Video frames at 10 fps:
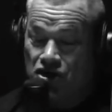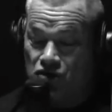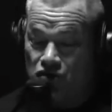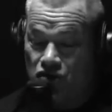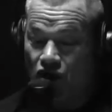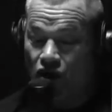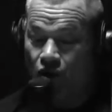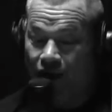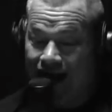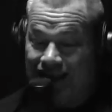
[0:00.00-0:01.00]
you
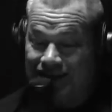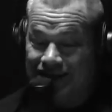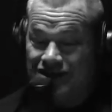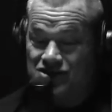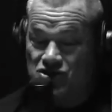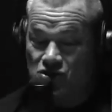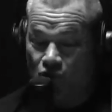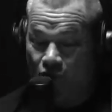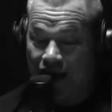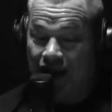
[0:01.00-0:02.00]
know at least you
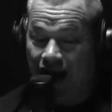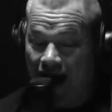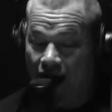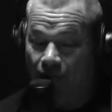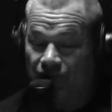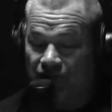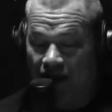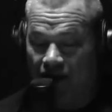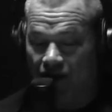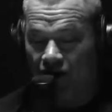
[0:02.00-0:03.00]
went out
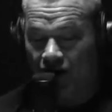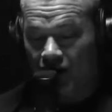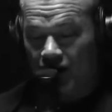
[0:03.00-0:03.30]
there